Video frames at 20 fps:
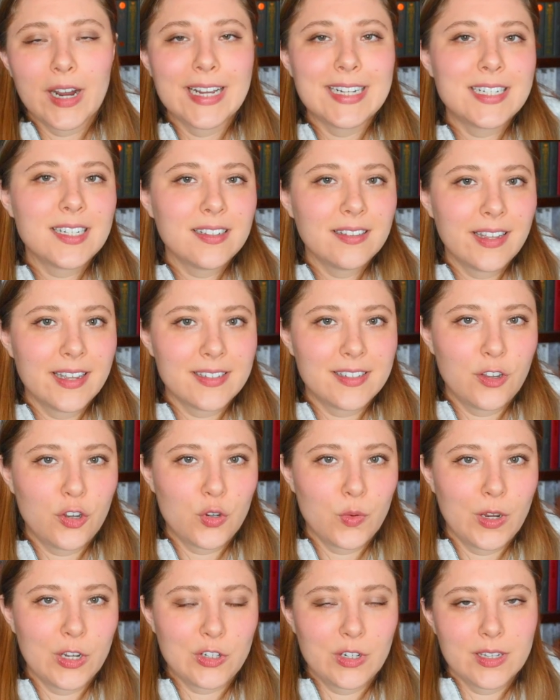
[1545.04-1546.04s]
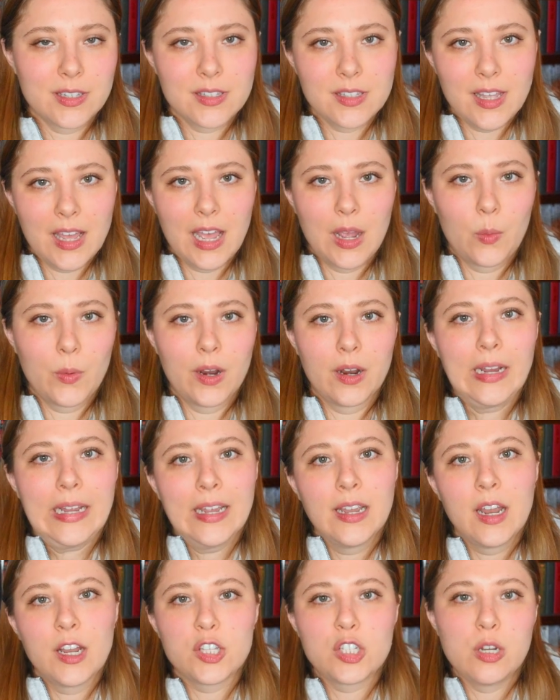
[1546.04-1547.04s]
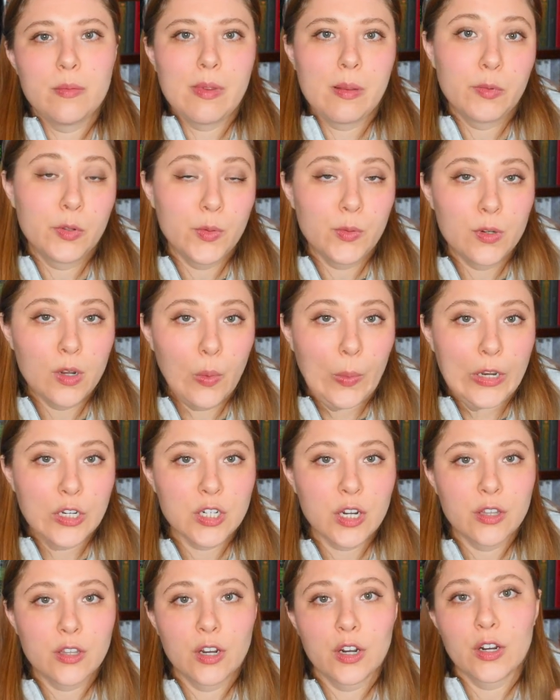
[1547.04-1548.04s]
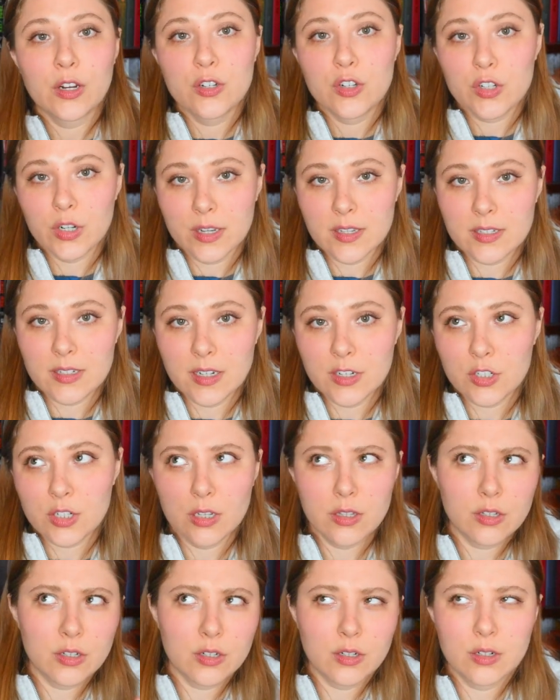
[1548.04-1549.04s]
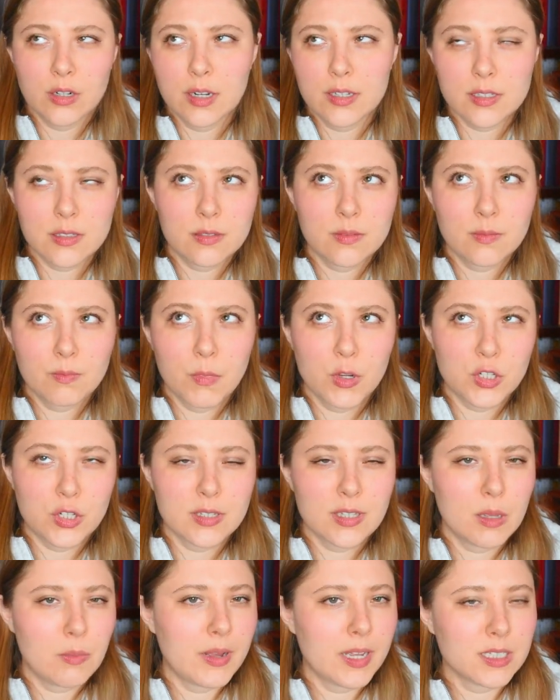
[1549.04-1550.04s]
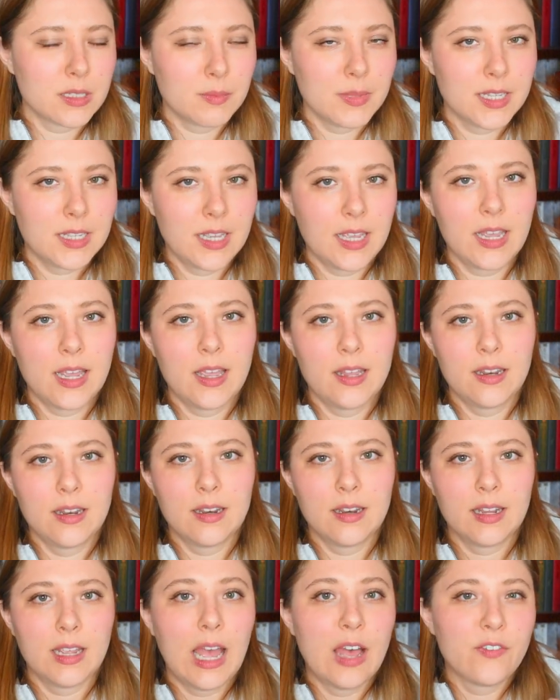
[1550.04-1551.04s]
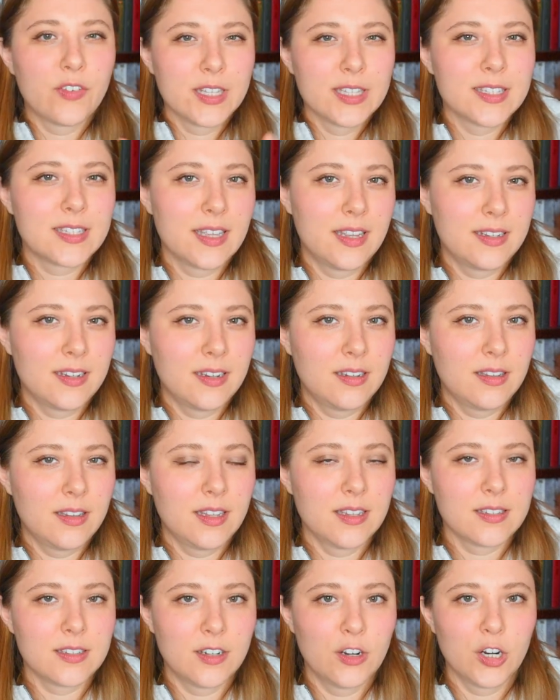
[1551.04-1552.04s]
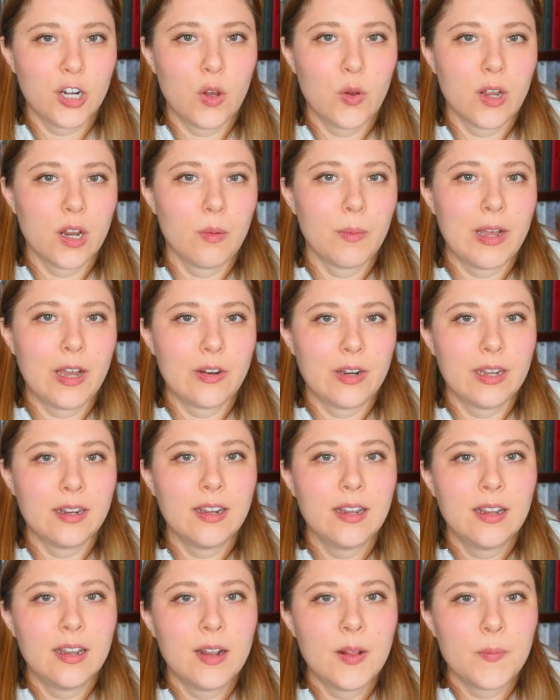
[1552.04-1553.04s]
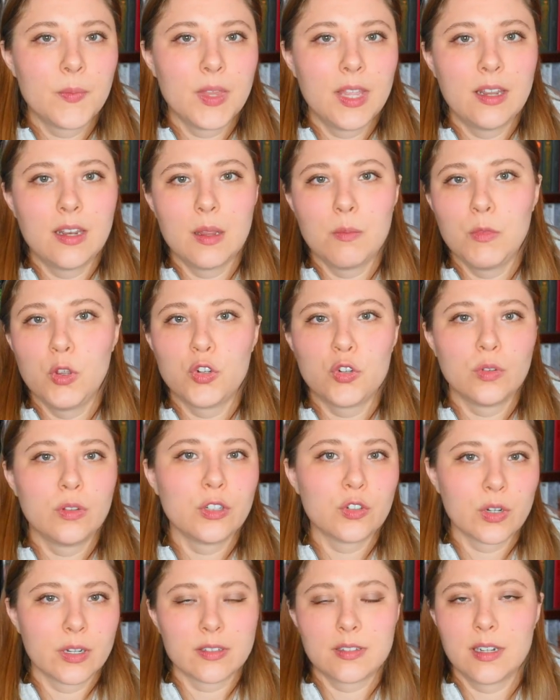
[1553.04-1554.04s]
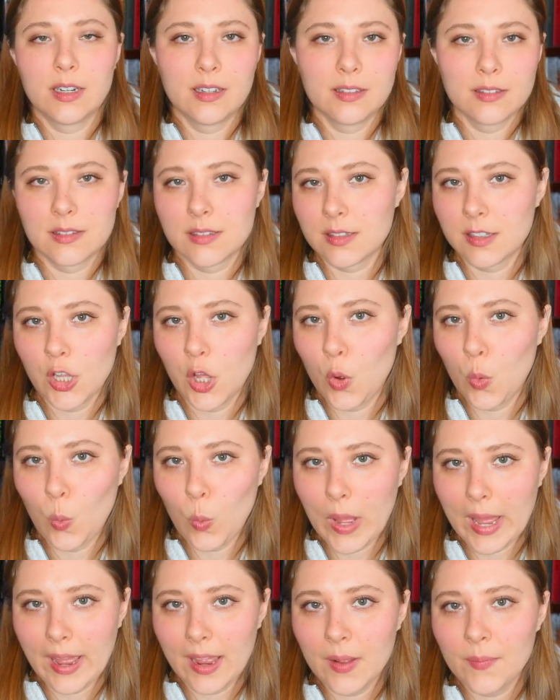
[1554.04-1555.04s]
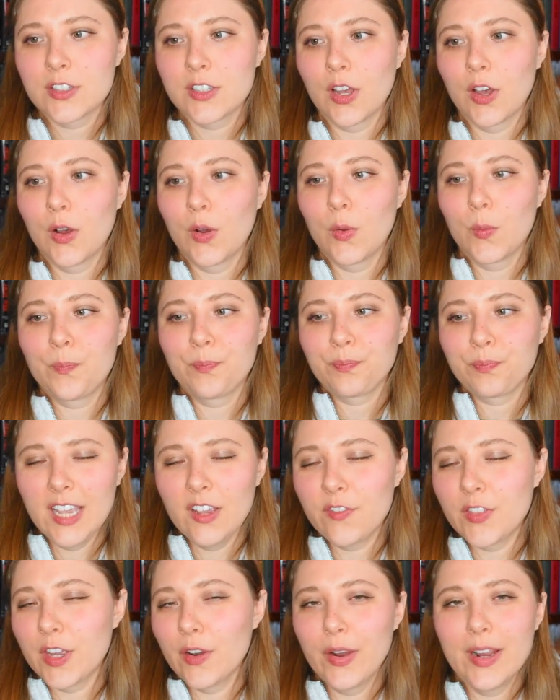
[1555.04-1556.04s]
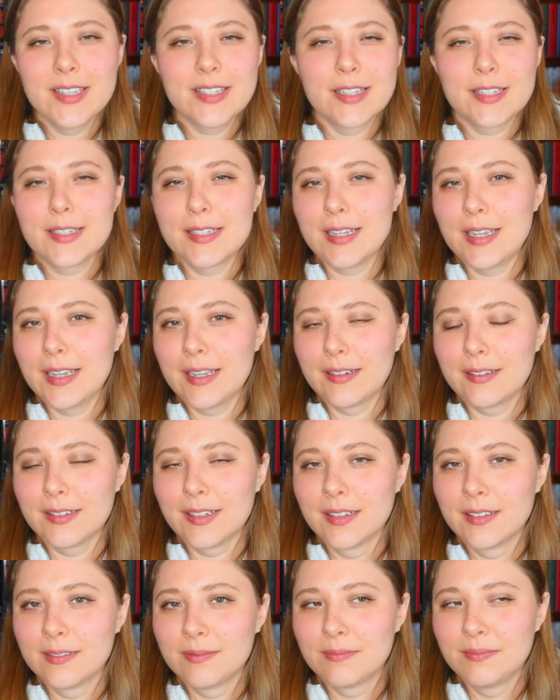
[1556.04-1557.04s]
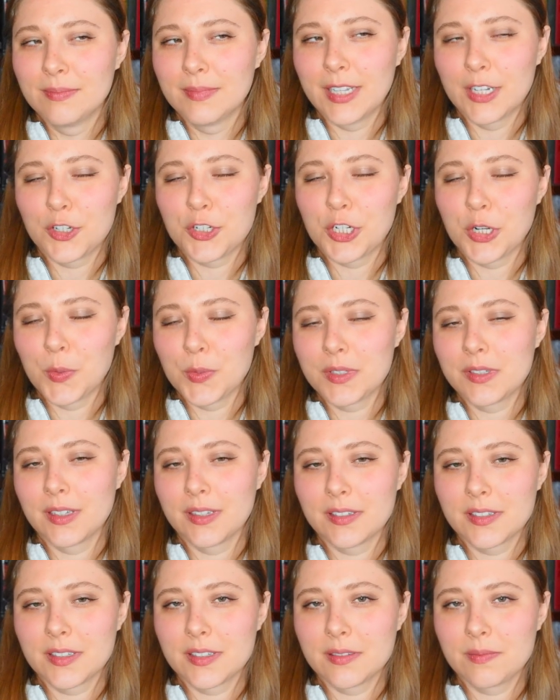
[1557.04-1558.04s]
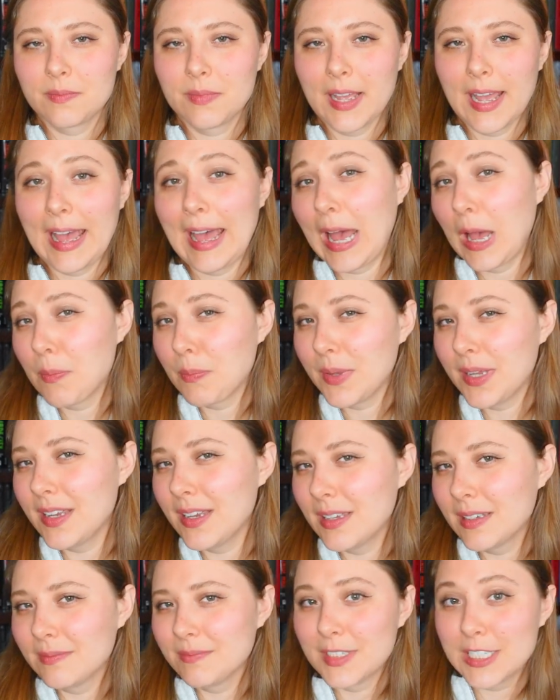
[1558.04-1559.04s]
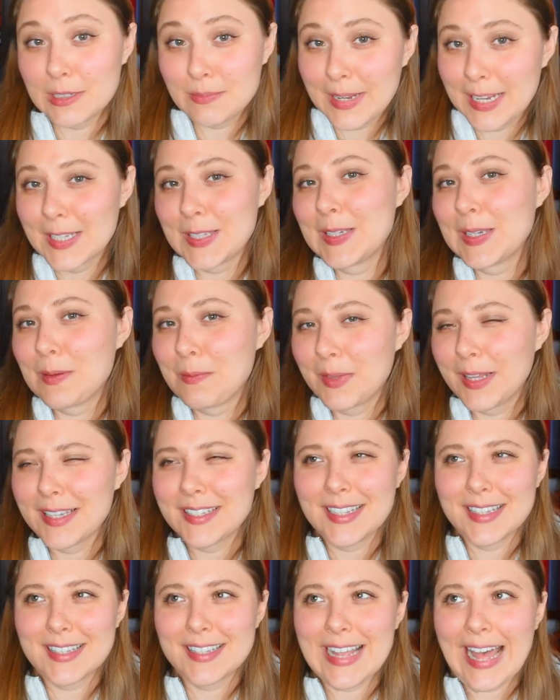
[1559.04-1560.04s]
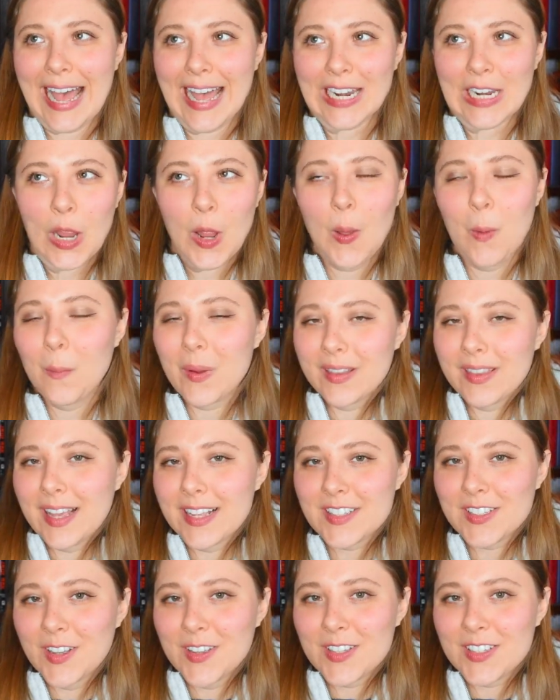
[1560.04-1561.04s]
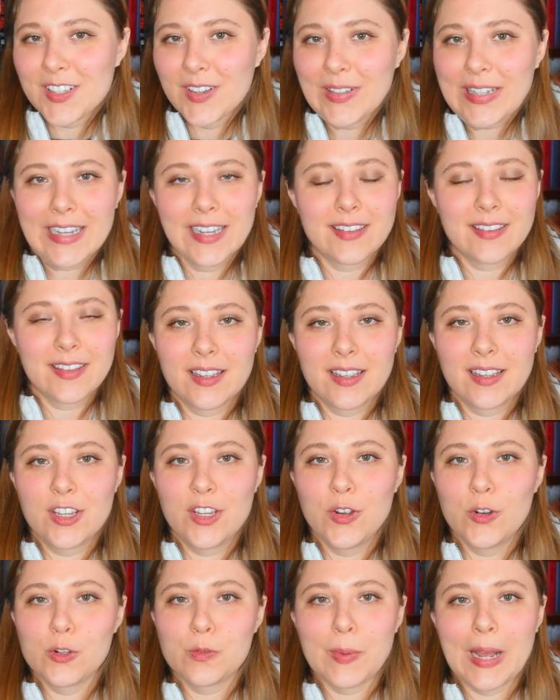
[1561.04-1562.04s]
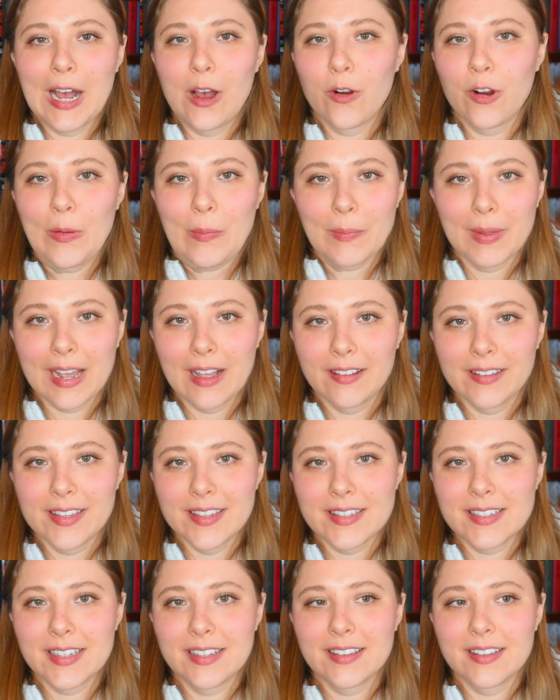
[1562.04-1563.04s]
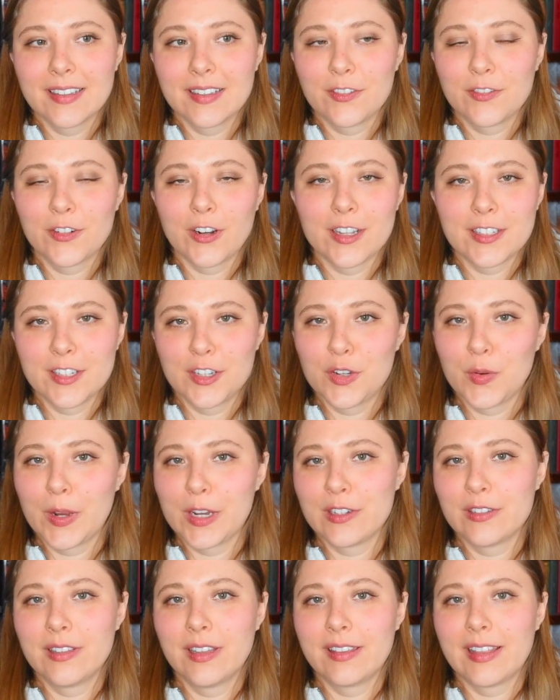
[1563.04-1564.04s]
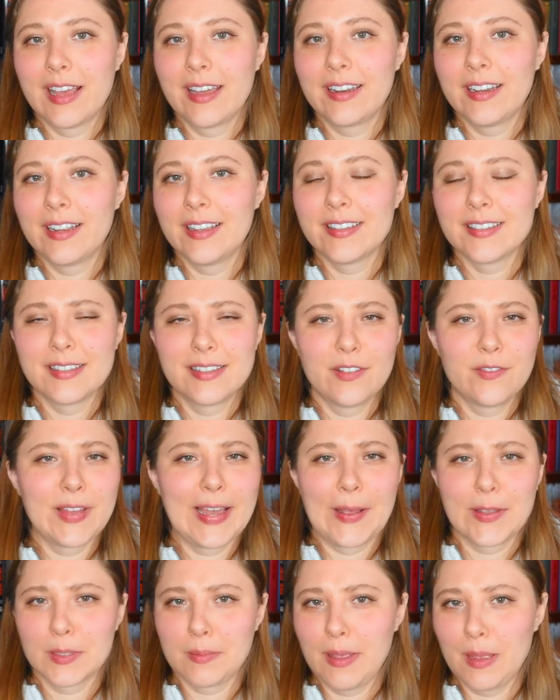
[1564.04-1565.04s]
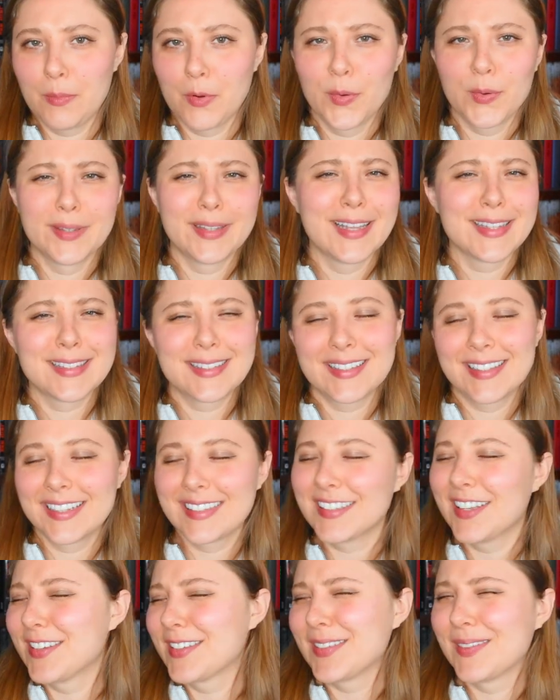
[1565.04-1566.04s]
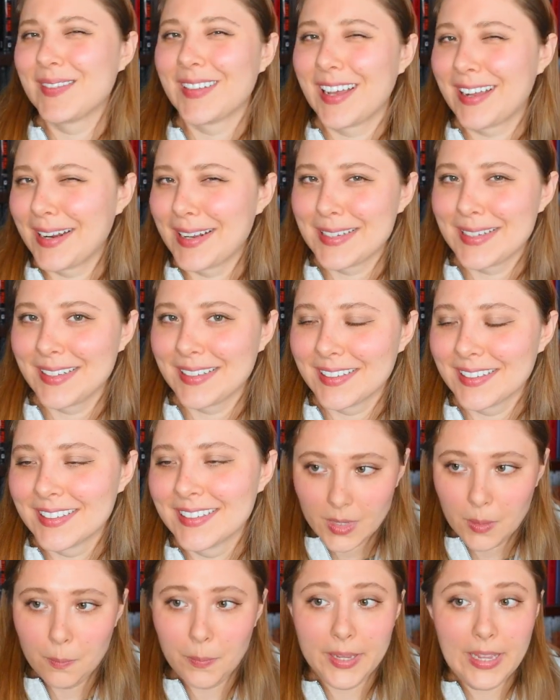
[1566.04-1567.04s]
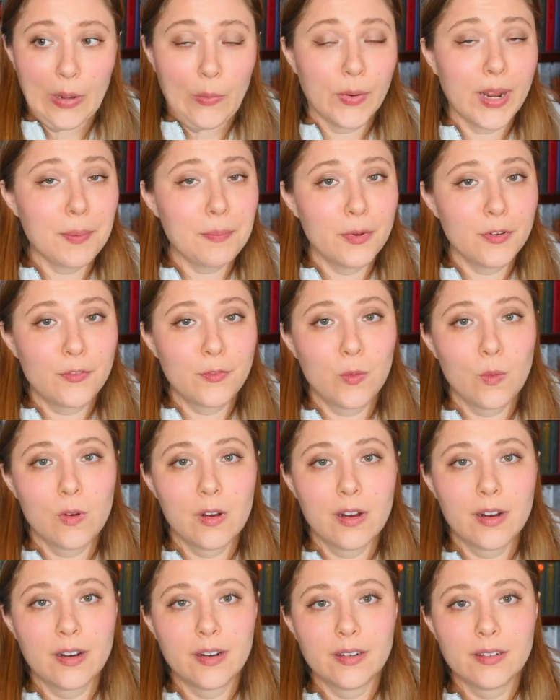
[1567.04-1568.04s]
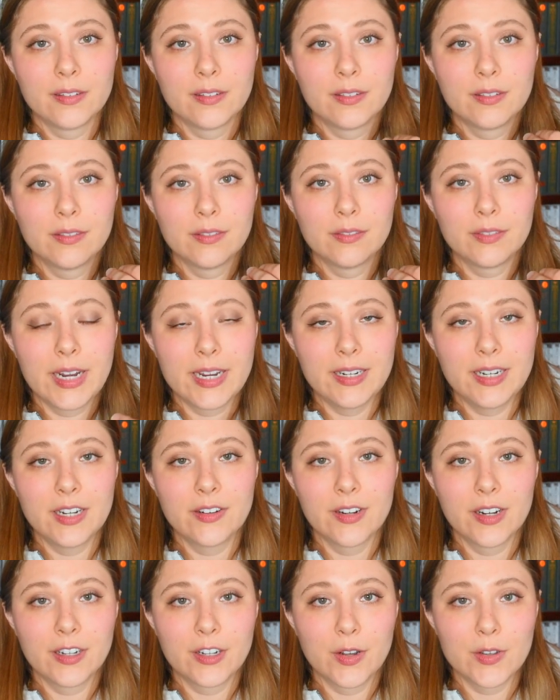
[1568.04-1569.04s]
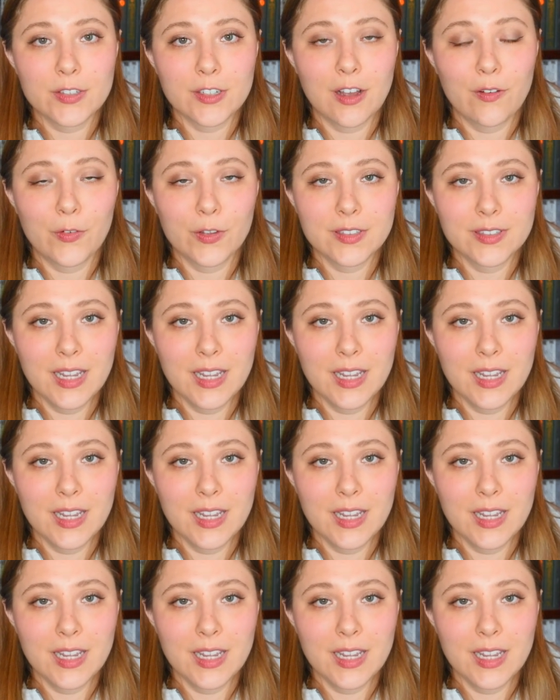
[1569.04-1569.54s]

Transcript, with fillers: idealized situation, it's that, where it's two people who know each other and trust each other as much as they possibly can, have consented to this, and are going about it in a mutually trusting and slow way. So if there is a scene that shows us happy domestic bliss, it's that, but that's also like huge power imbalance and the fraught situation that is, and the vows being broken, that's also not ideal. But yeah, right before Rhaenyra goes off with